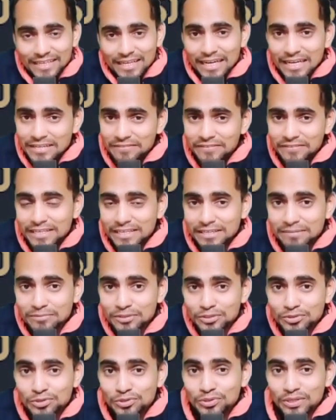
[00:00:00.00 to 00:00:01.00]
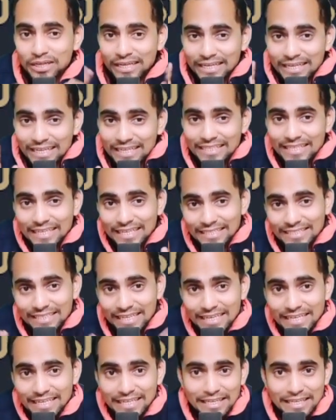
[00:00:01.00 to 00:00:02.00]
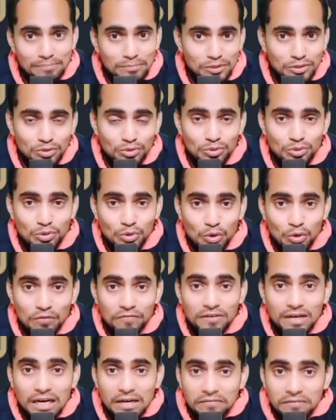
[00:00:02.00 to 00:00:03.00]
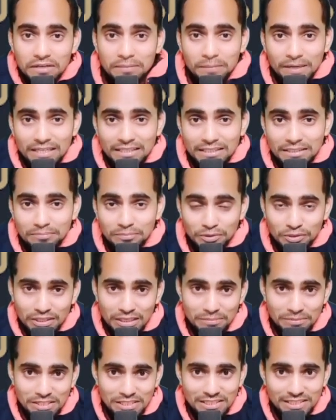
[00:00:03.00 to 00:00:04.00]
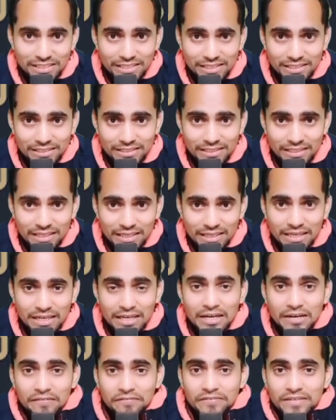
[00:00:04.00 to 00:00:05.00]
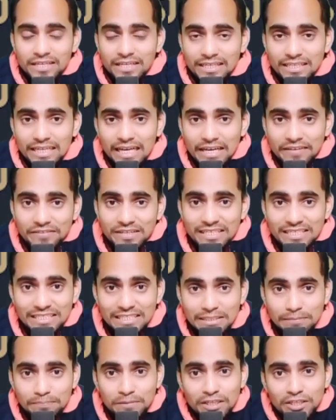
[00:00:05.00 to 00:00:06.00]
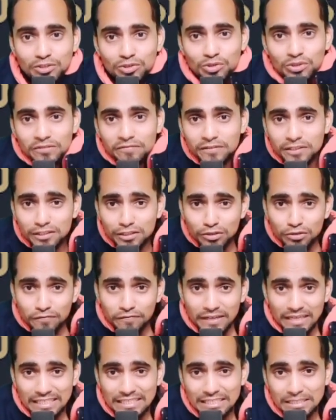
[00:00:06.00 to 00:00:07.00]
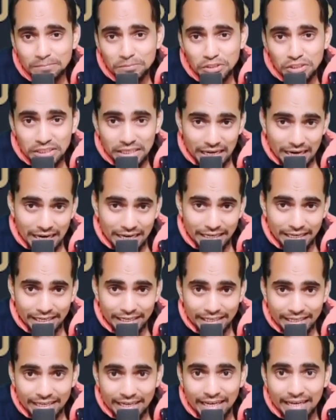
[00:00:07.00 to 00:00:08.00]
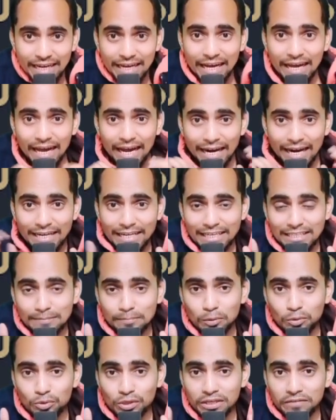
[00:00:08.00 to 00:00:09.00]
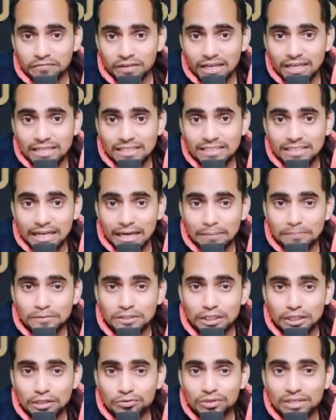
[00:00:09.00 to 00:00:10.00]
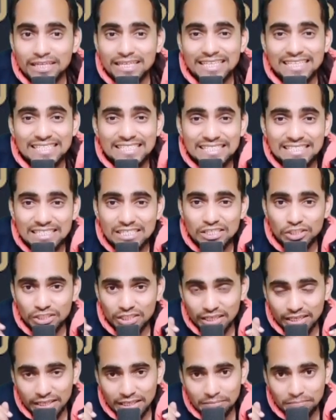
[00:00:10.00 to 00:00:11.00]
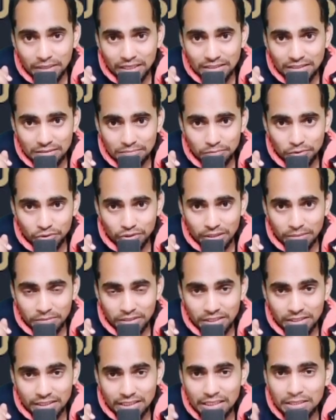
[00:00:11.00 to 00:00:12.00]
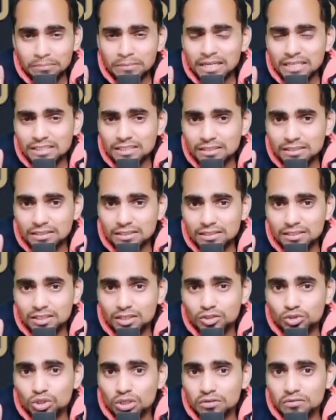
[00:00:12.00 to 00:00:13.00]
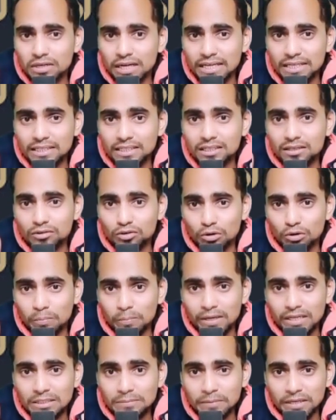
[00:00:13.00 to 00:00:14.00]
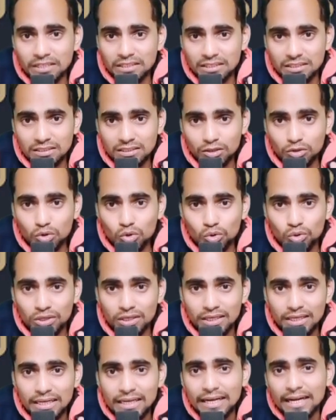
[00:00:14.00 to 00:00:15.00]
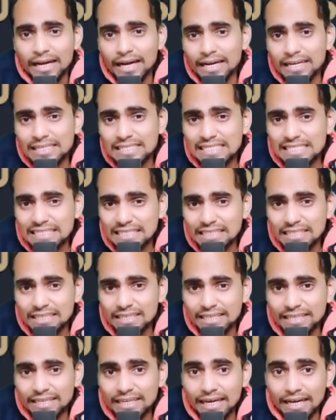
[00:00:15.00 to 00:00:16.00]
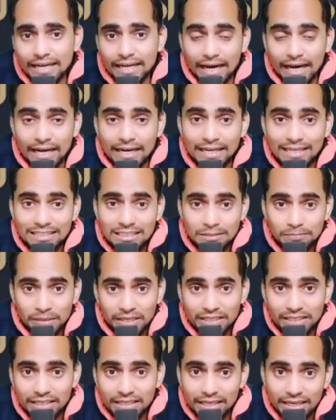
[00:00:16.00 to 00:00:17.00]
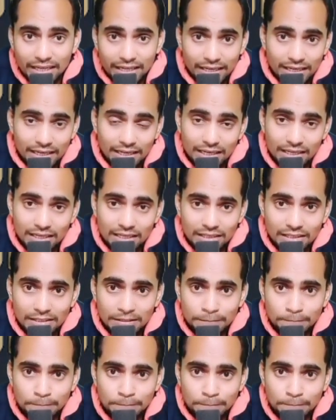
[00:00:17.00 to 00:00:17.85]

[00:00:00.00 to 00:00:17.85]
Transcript: I welcome you to another exciting episode of our Python programming series. We are diving deep into the world of exception handling and exploring why it's absolutely essential in Python programming. Imagine this, you're writing a complex Python code and suddenly an unexpected error occurred.